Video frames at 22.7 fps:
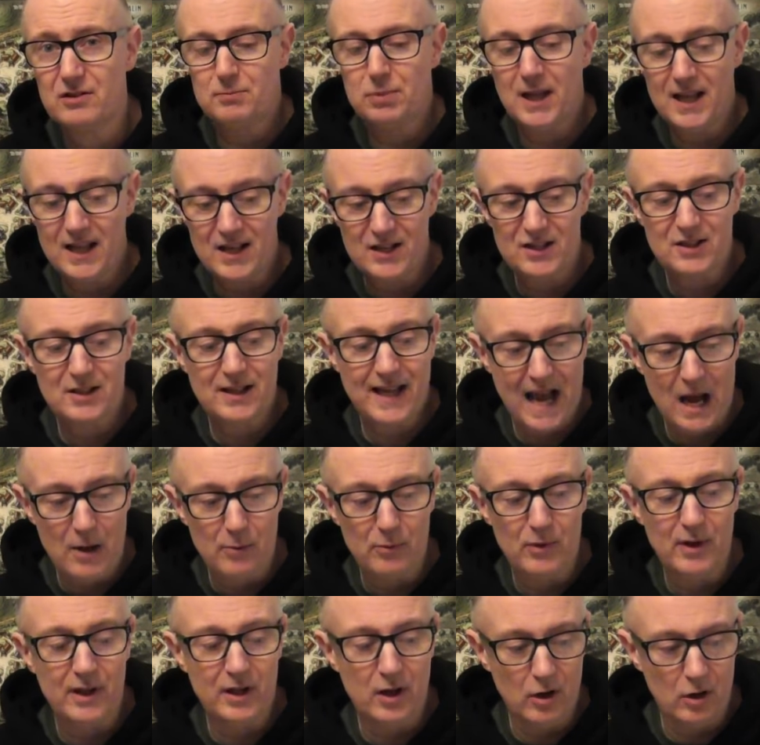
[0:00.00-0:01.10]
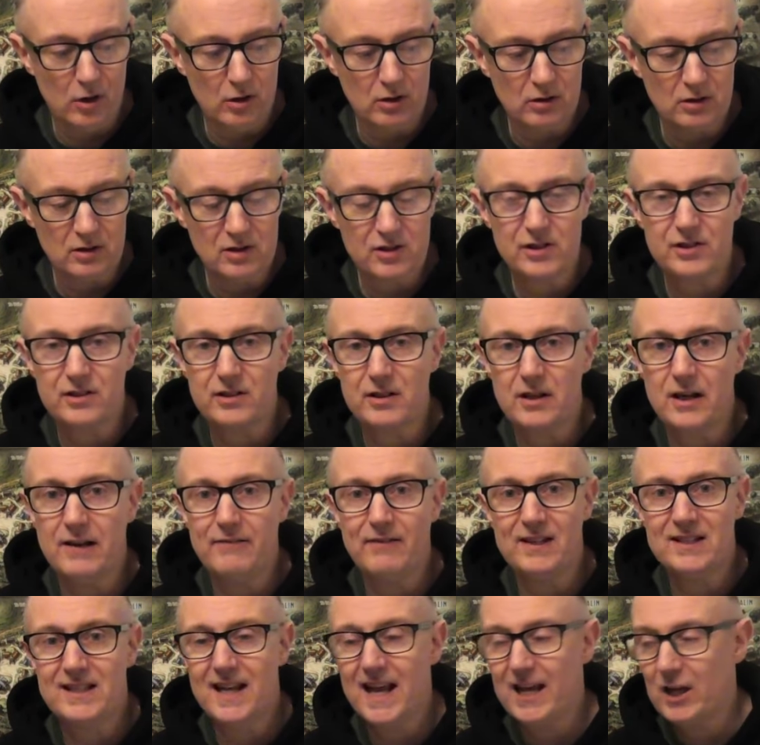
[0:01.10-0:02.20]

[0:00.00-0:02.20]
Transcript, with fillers: Players count the golds, and if I say